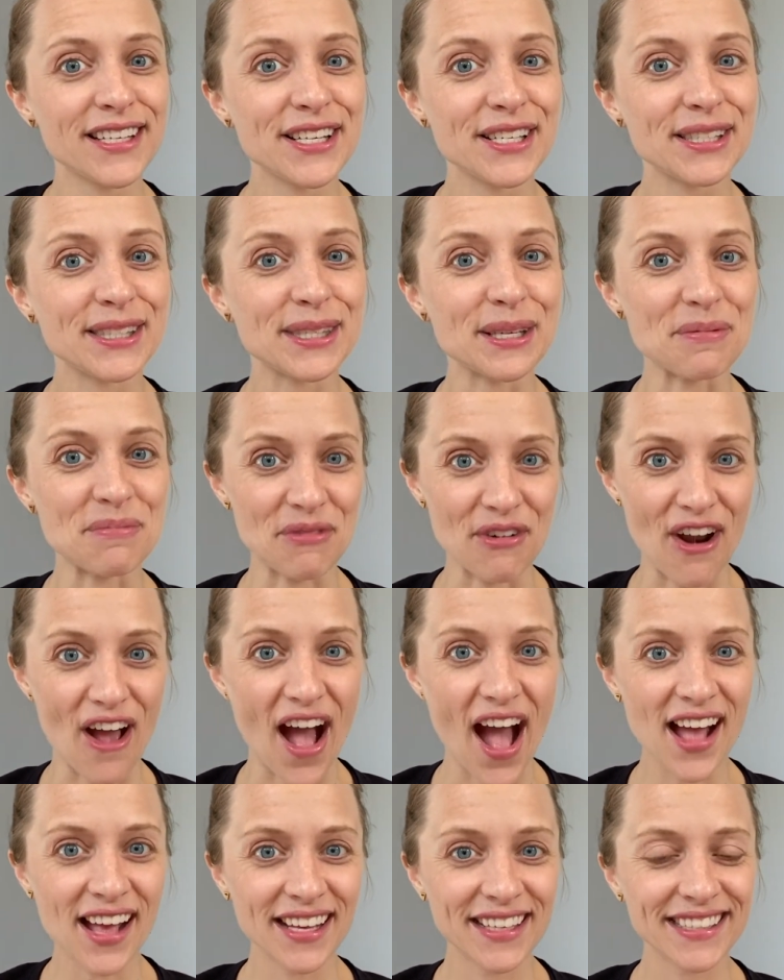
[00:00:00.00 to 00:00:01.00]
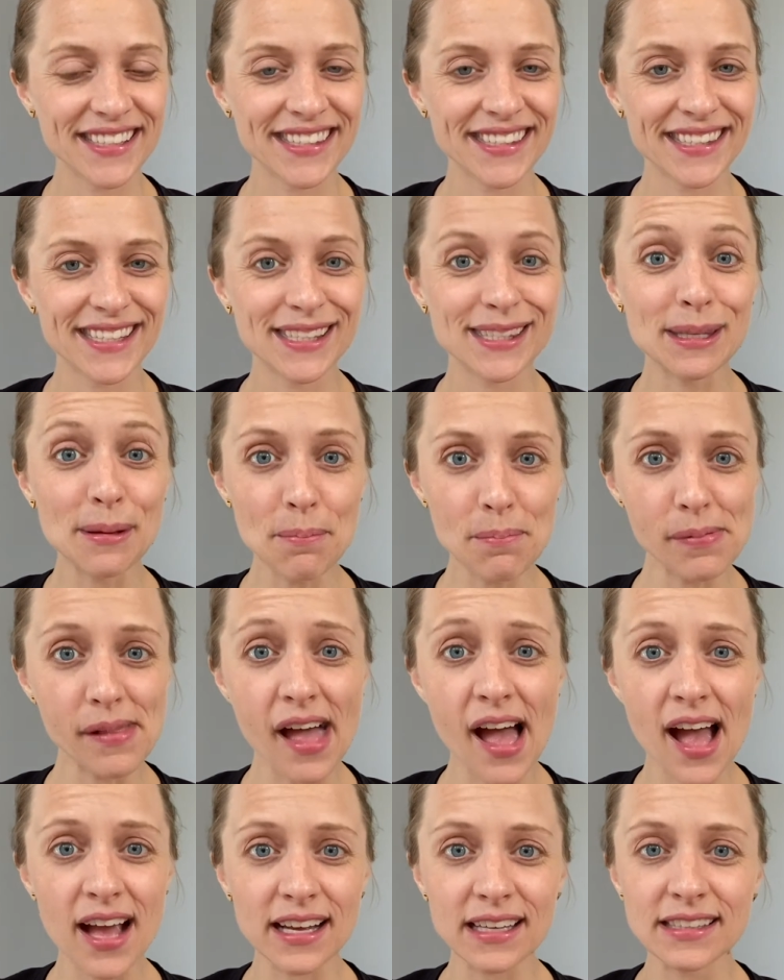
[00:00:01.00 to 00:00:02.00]
some rocks, some
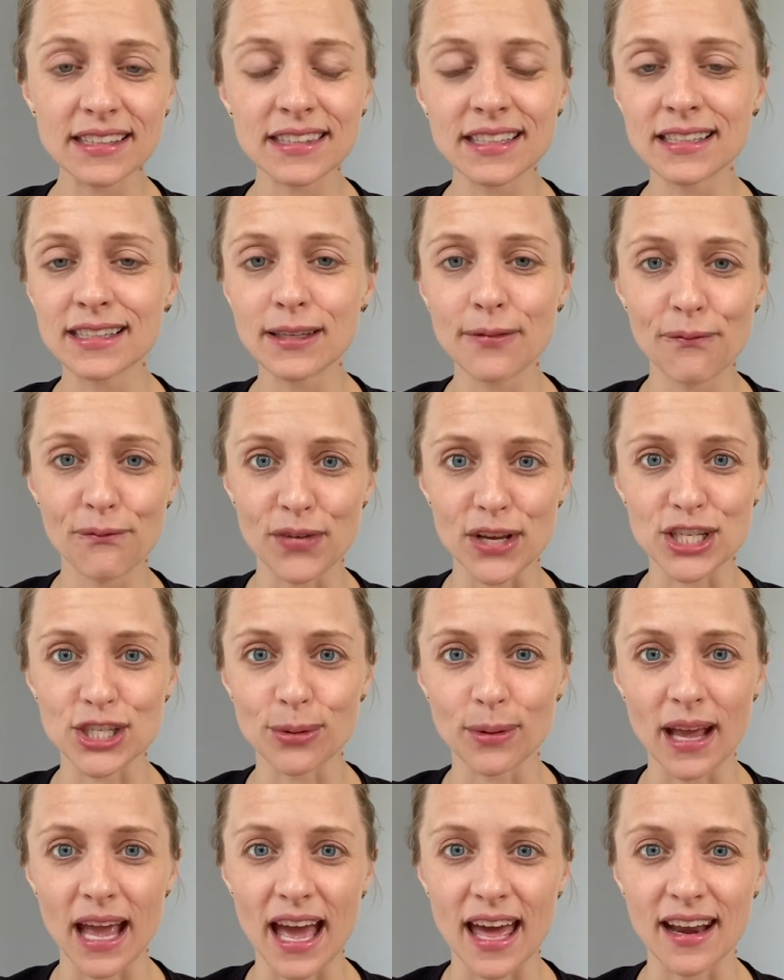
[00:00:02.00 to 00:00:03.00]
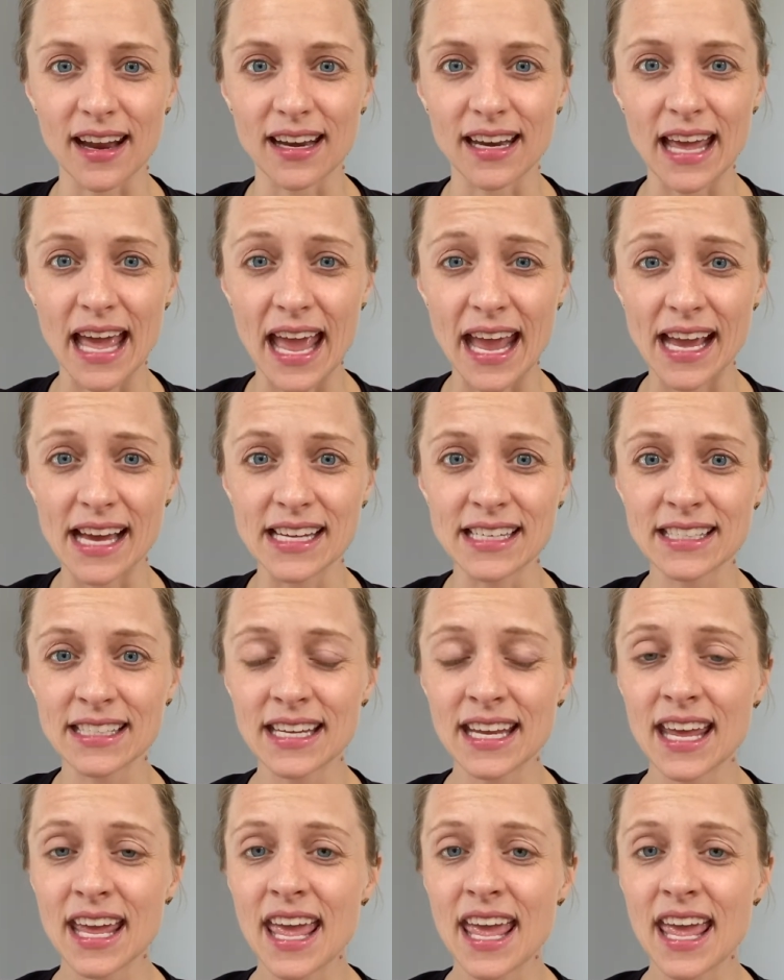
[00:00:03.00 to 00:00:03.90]
blocks, and some fish we had on hand.